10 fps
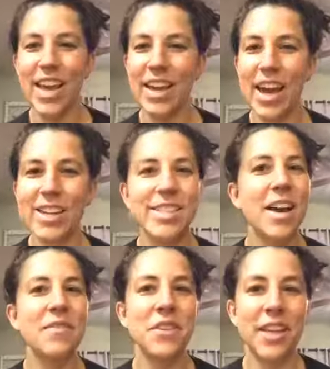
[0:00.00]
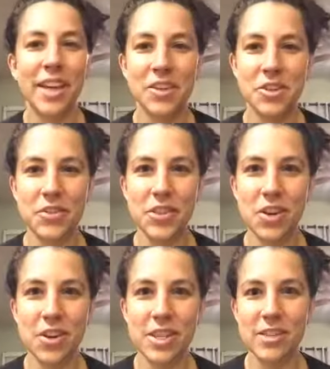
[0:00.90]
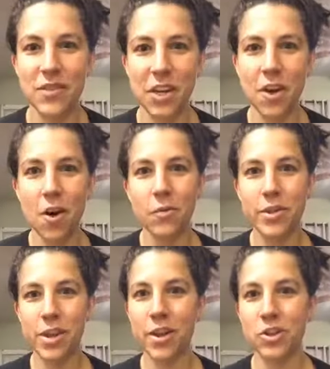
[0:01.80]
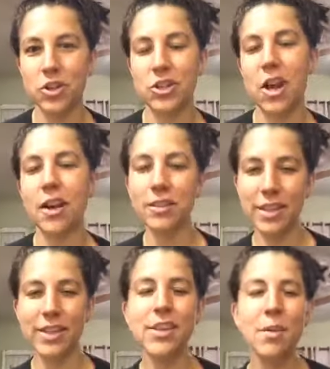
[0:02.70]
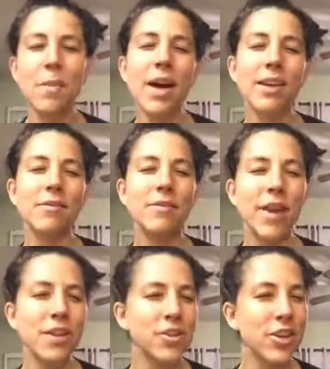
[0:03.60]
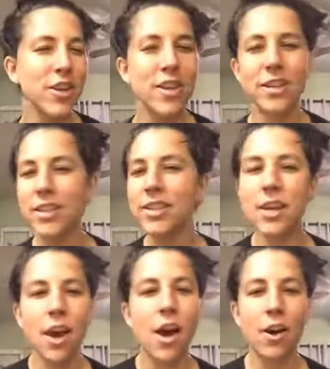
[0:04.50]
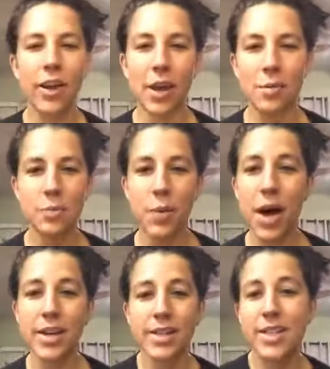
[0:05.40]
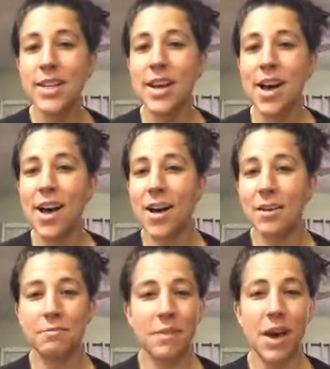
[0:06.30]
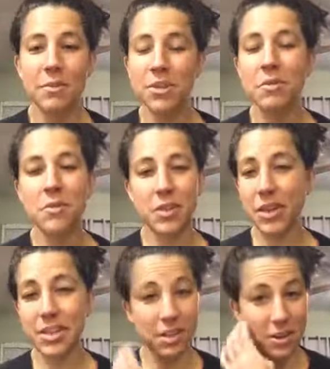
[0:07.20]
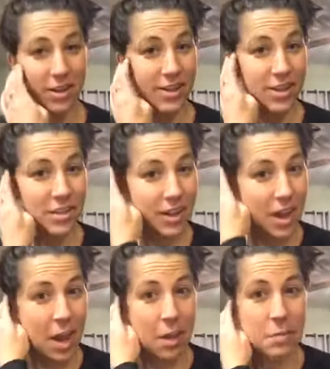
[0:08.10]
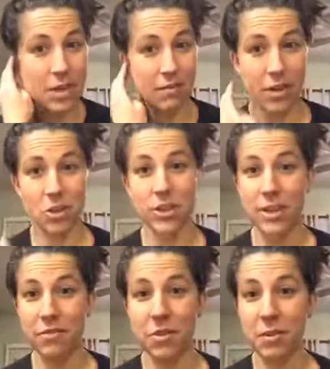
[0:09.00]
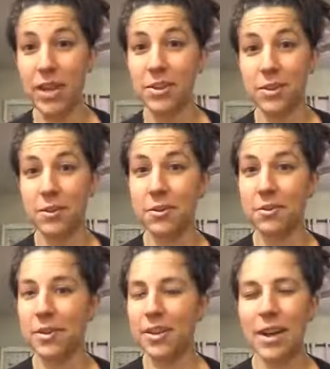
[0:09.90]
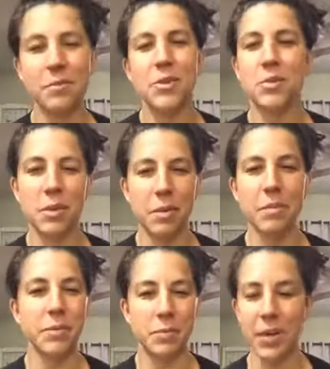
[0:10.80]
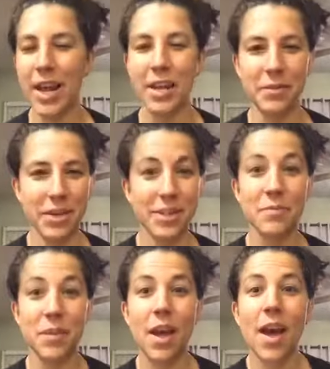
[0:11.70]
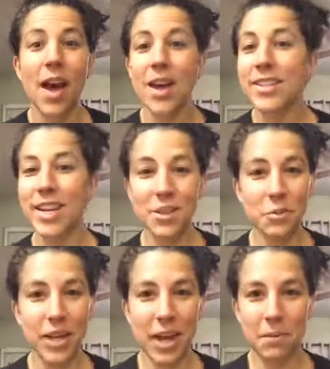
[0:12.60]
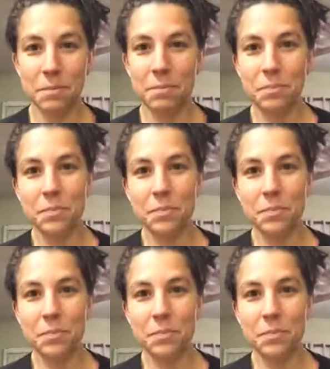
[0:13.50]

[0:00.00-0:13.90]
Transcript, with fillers: Hey guys, I feel like I should have started this video with the Usher song, These Are My Confessions. Okay, but um, I wish I would have done a series like AIP Confessions every week, so I'm just really bummed. But, anyways, day 28.